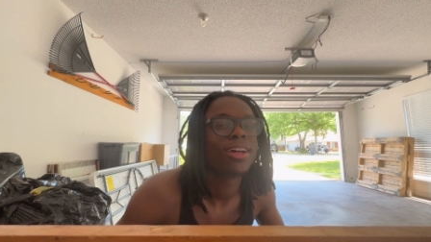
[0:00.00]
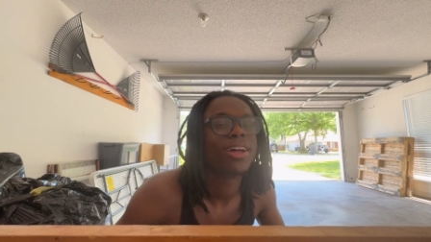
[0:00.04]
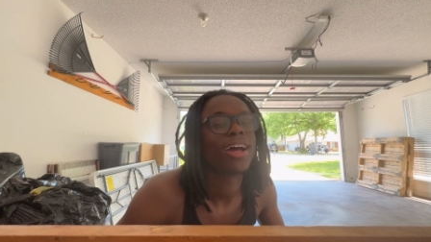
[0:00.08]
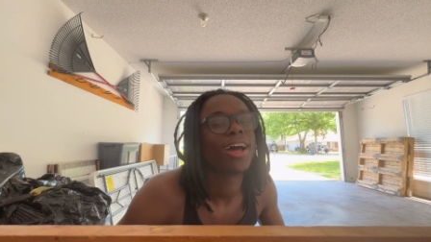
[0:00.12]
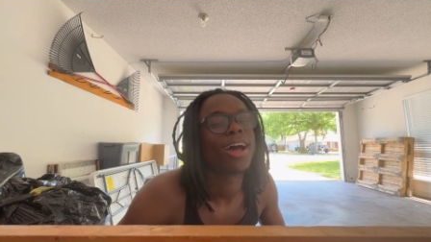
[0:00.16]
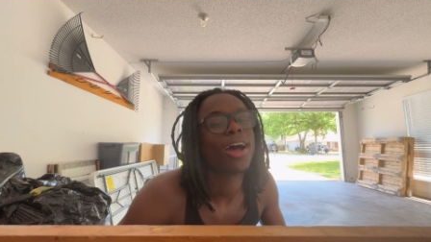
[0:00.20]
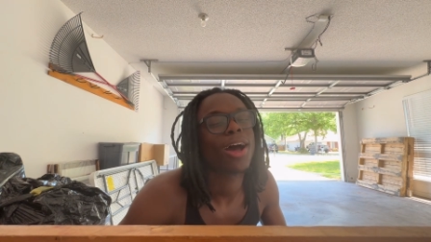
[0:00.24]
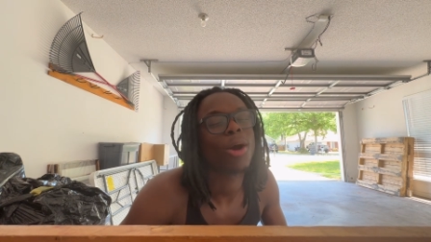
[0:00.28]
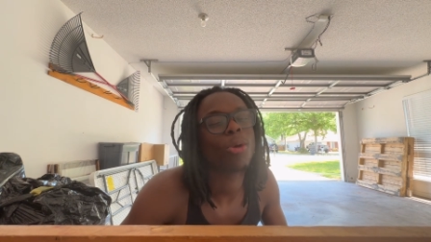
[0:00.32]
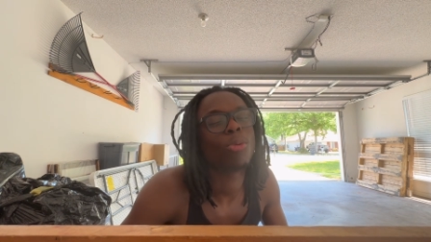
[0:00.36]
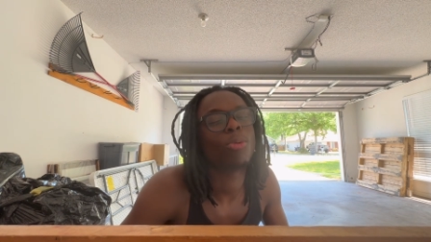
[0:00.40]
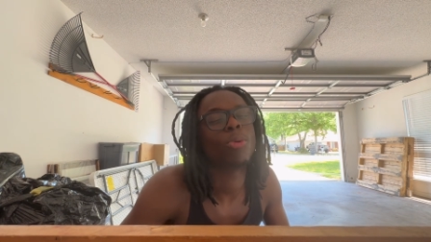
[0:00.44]

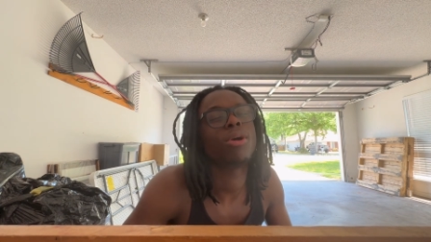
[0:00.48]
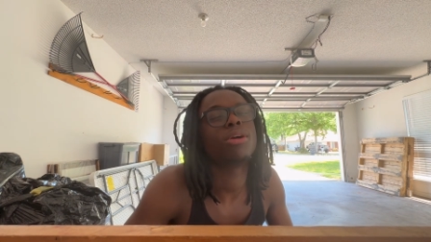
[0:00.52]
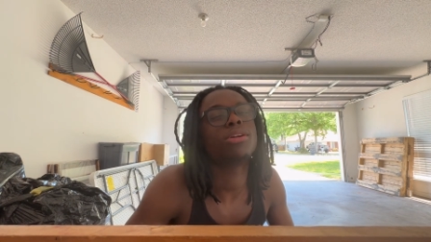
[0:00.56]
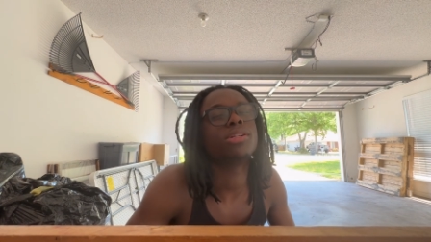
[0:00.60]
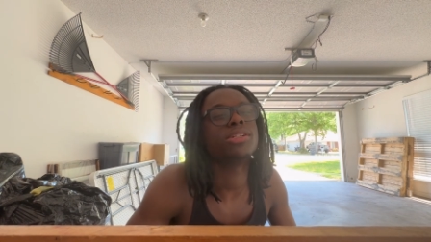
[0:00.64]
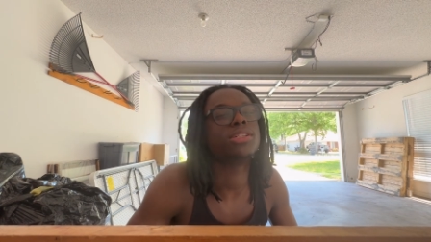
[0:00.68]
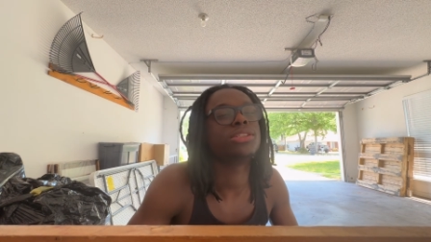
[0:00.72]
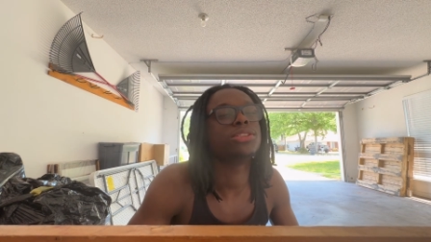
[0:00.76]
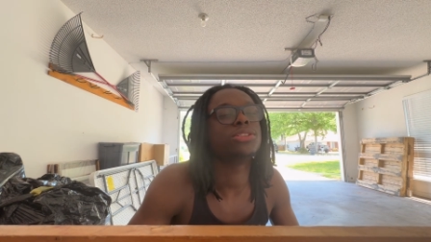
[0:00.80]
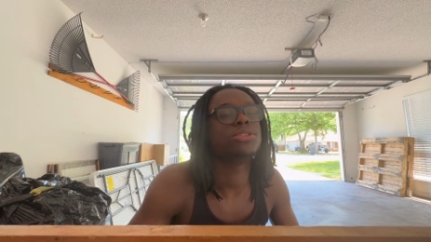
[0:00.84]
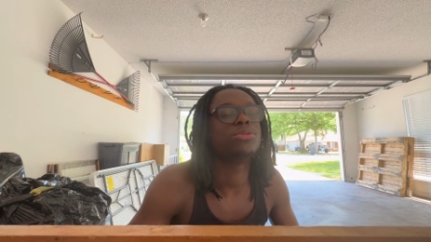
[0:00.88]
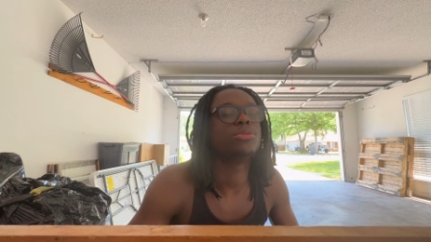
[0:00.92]
I
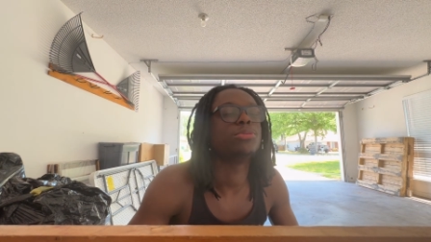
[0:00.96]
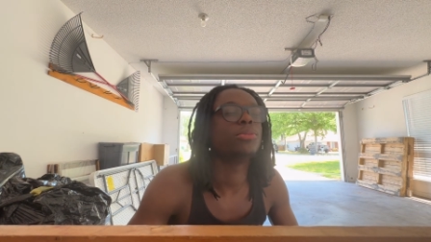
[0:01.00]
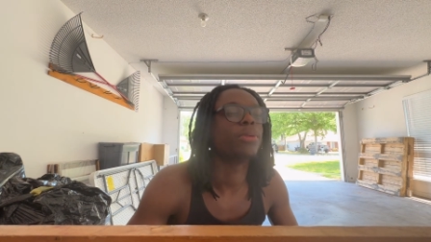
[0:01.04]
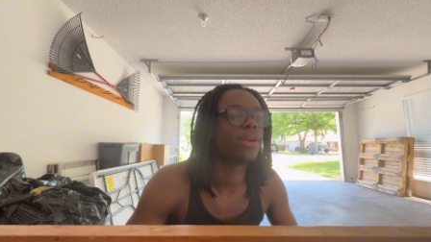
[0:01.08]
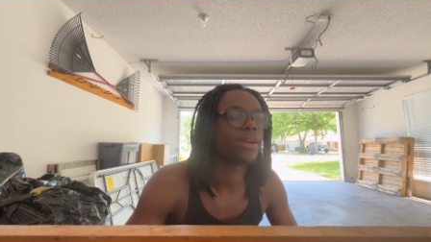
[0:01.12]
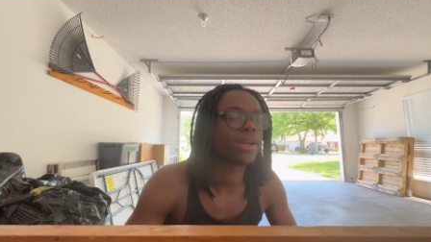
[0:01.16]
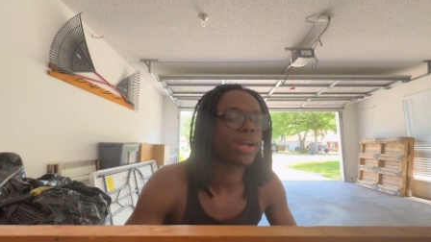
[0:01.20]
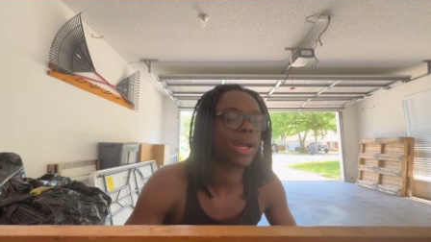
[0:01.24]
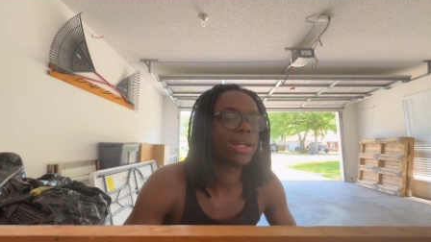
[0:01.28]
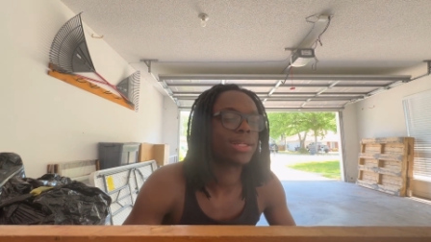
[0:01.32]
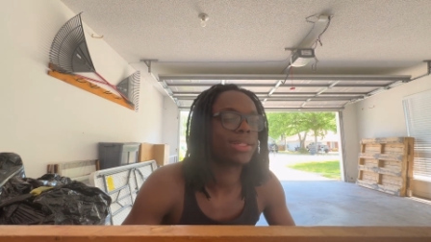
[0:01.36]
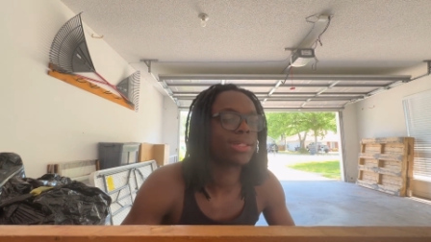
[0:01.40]
wanted to, but
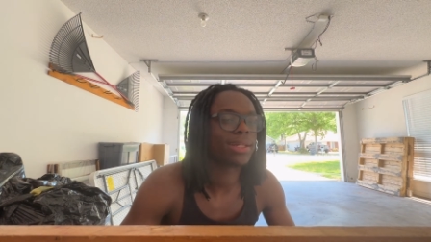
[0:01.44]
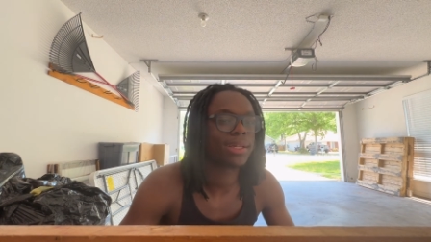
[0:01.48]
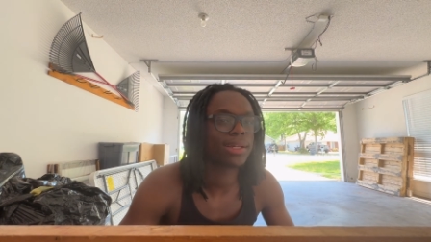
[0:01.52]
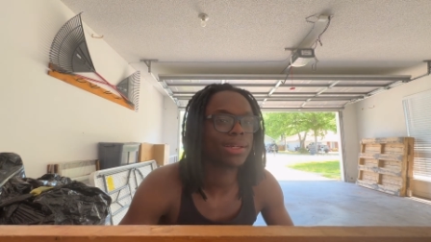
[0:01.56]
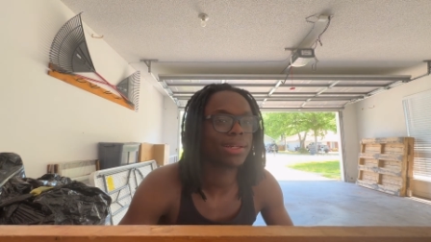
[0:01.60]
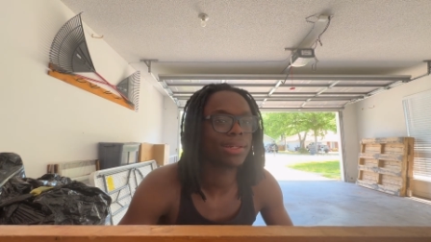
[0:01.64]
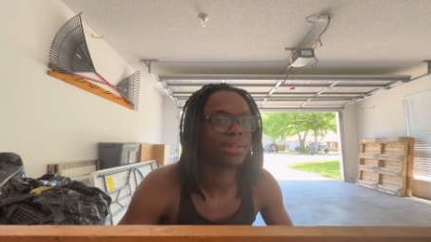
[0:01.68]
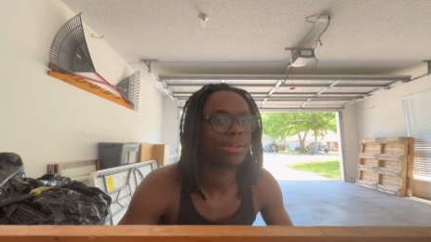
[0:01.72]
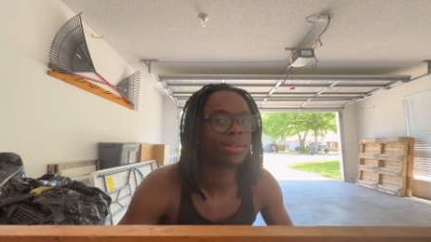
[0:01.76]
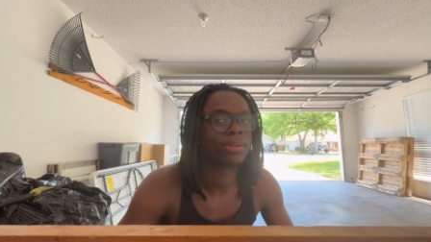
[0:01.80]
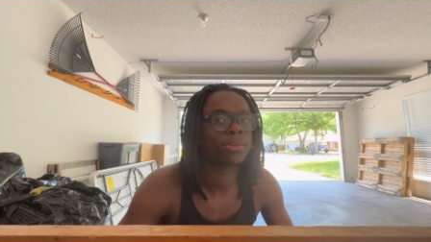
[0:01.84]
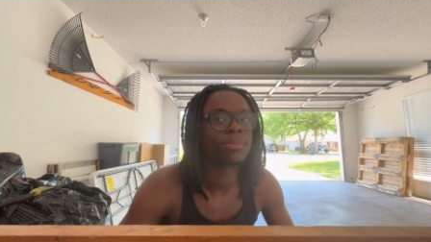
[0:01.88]
I
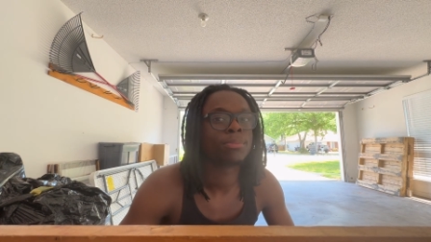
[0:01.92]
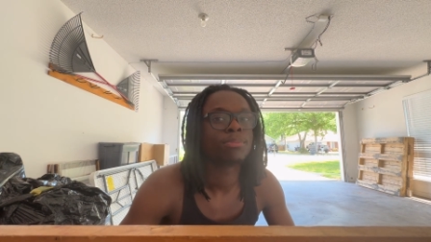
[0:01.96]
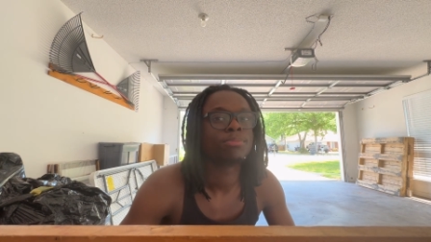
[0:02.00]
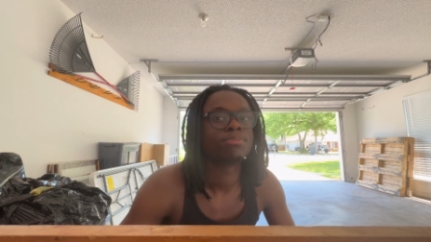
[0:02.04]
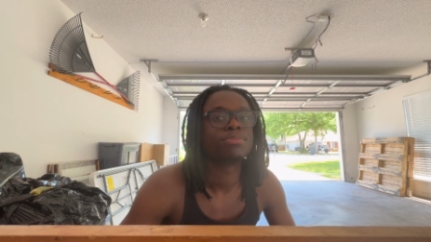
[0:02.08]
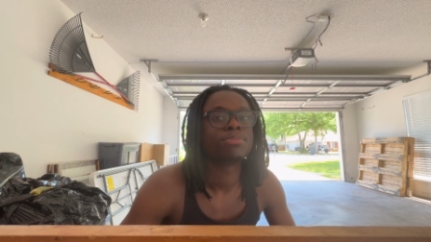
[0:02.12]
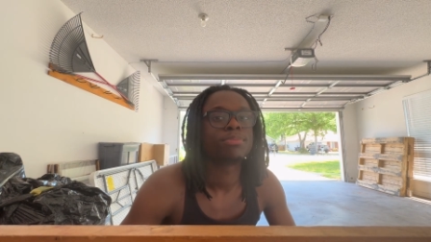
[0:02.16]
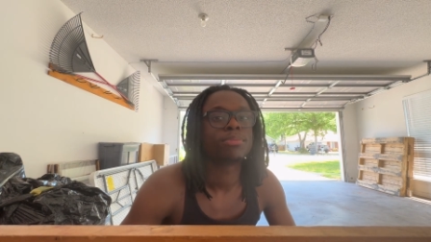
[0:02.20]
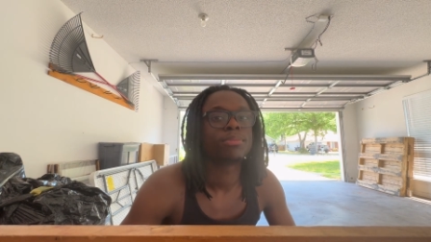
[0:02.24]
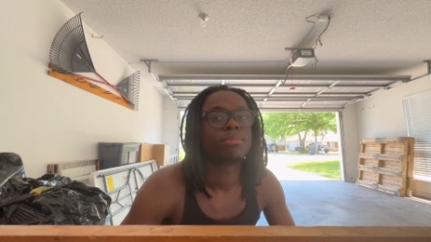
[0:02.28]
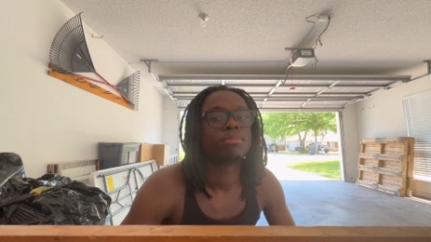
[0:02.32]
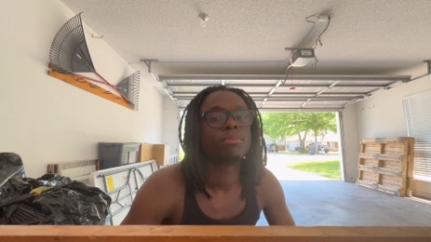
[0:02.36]
didn't.
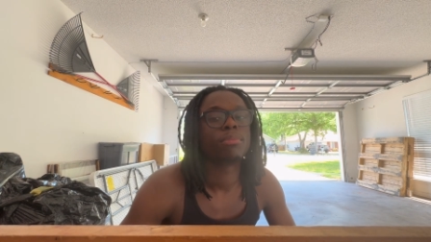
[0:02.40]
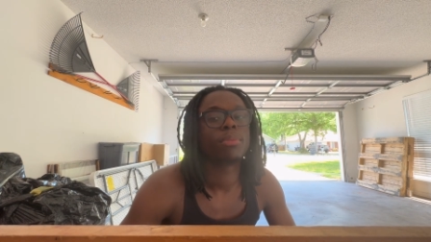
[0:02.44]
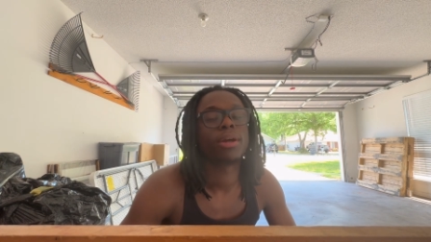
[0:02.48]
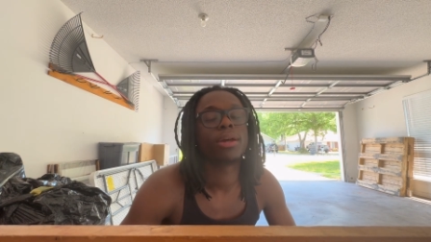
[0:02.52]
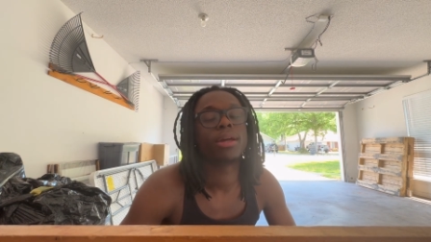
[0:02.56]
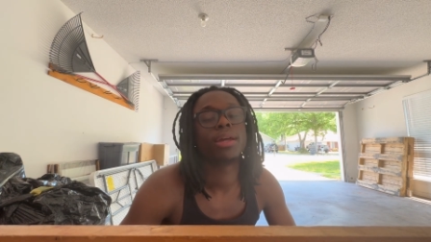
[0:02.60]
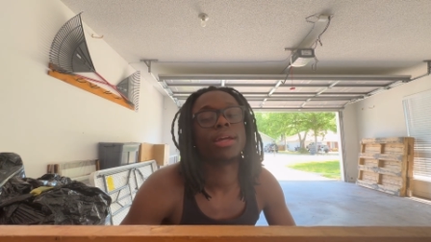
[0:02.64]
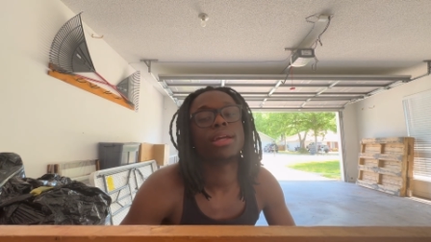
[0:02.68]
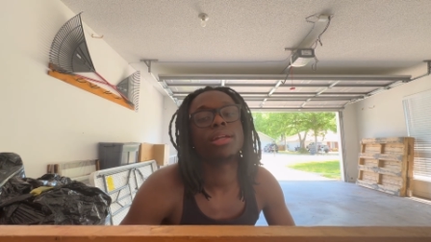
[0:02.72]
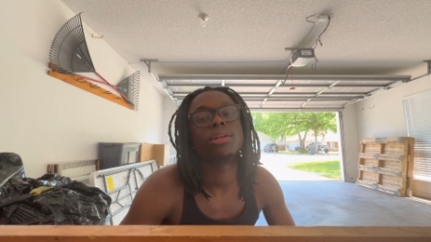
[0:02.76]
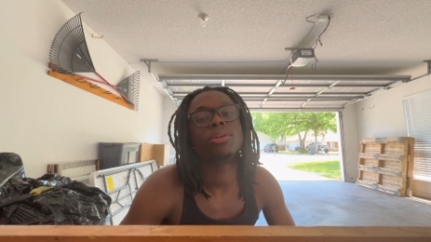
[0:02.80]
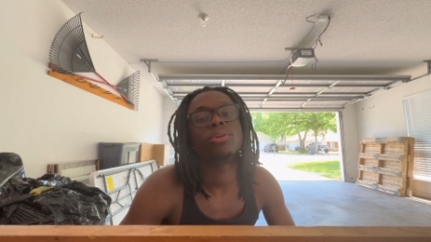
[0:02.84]
But
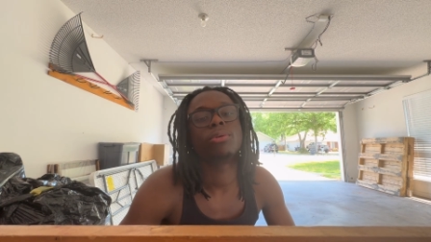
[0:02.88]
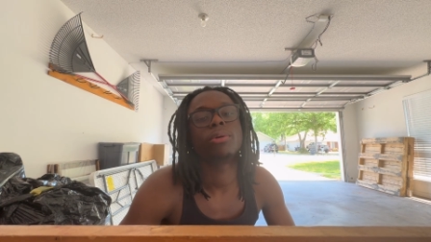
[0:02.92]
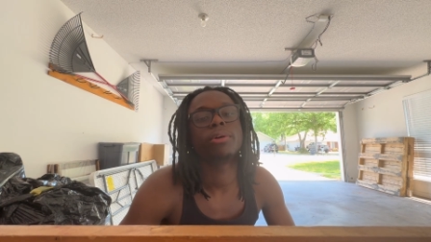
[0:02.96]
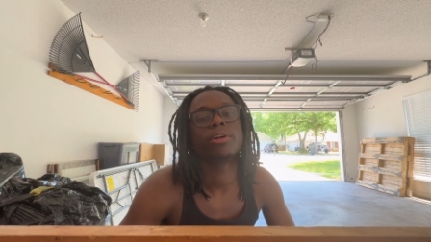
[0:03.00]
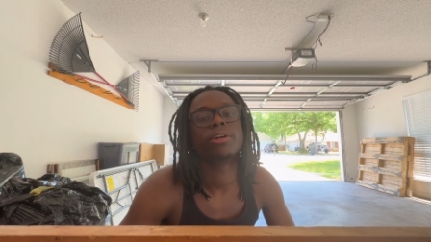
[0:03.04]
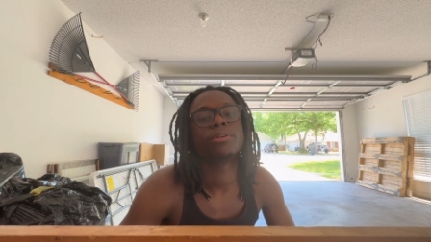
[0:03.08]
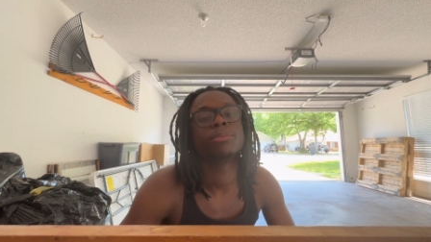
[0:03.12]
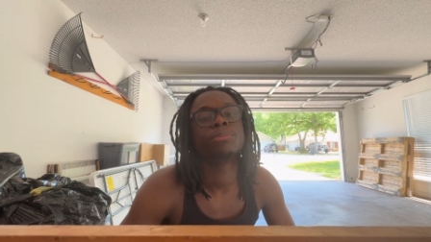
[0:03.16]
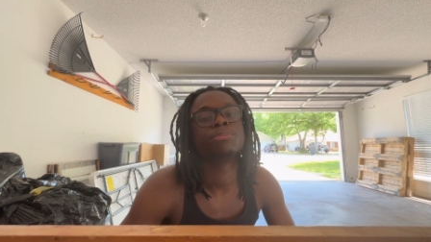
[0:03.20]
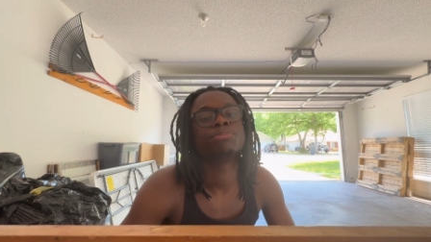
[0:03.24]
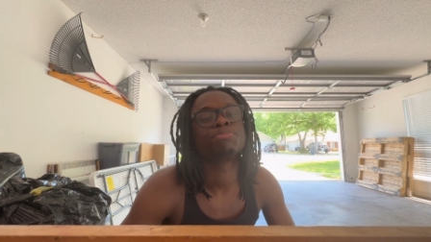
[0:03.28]
anyway,